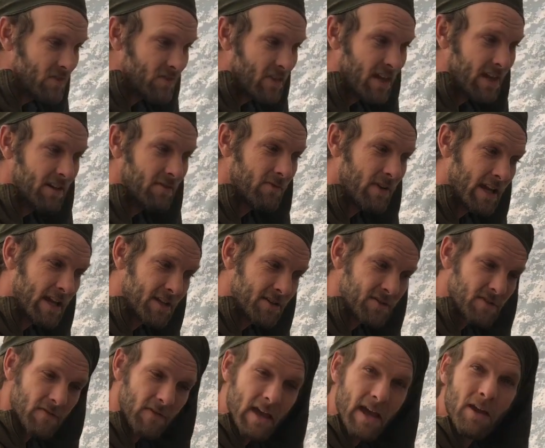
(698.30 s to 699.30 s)
take
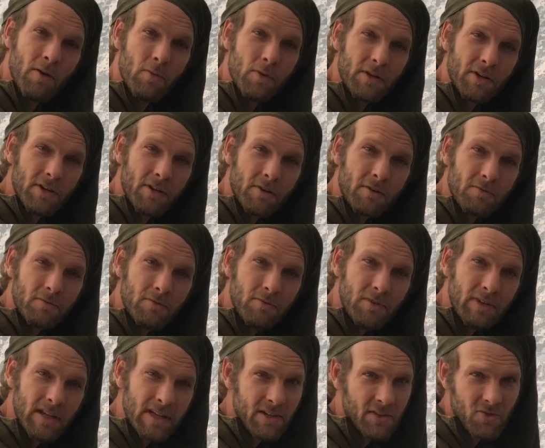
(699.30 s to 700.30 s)
advantage of that when you're
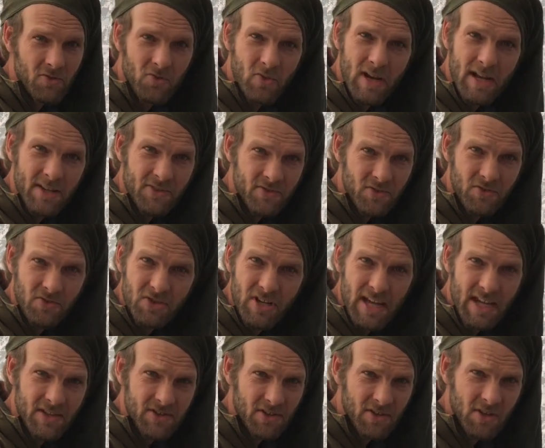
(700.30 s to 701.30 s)
getting dressed or
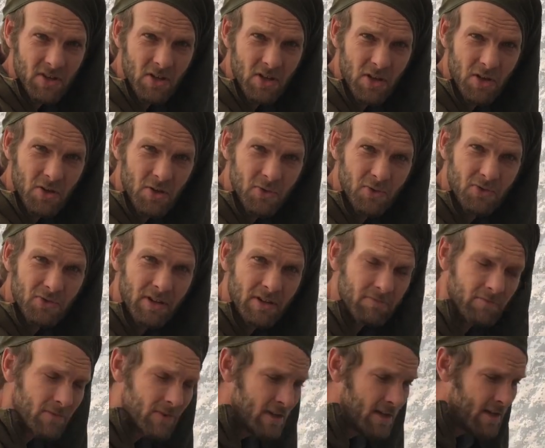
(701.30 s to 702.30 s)
changing clothes,
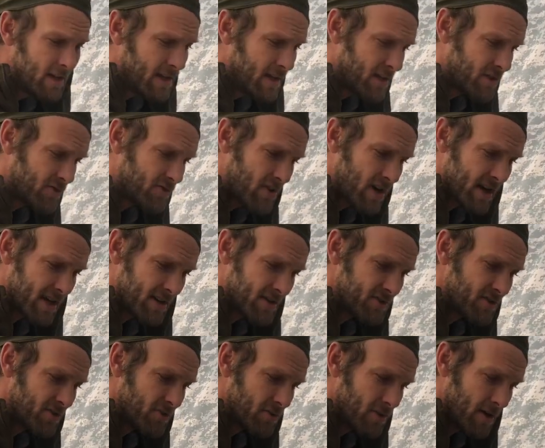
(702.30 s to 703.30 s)
and trying
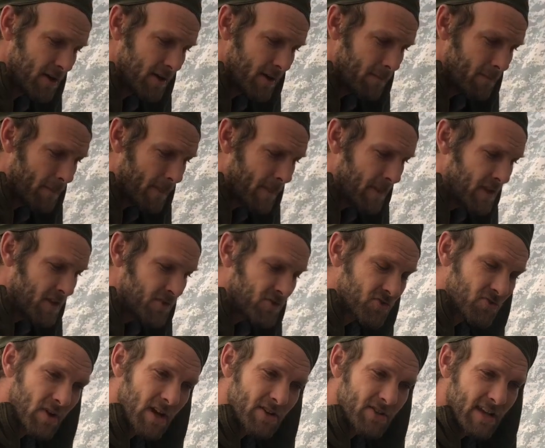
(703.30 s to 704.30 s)
to
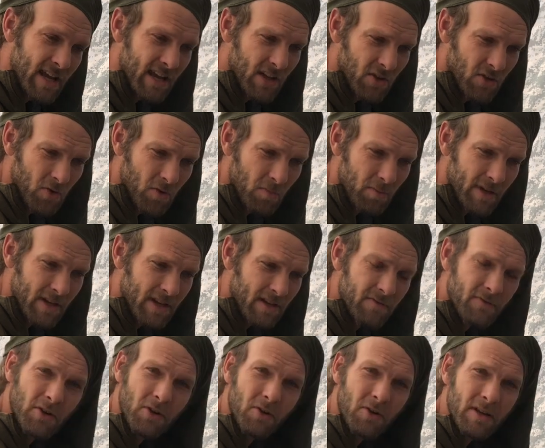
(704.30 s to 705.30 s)
stretch out a little bit
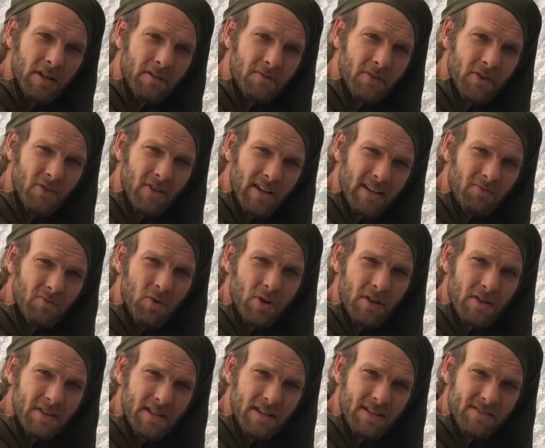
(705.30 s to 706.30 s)
if you're in one
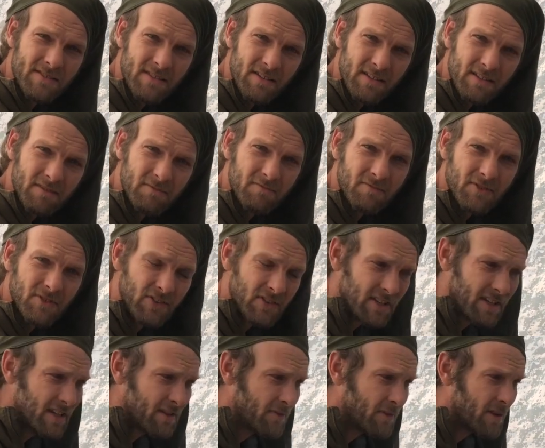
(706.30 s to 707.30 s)
of these in a
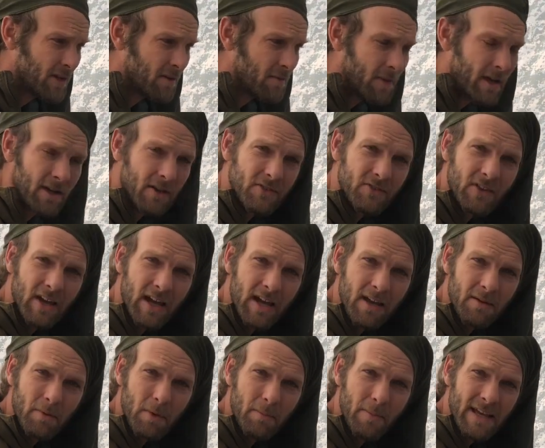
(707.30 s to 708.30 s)
significant amount of
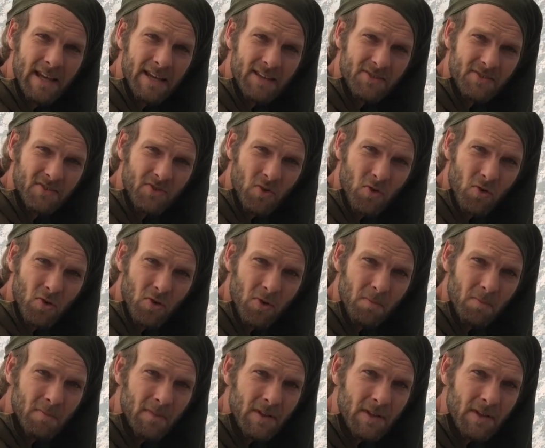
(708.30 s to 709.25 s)
time, a bad storm.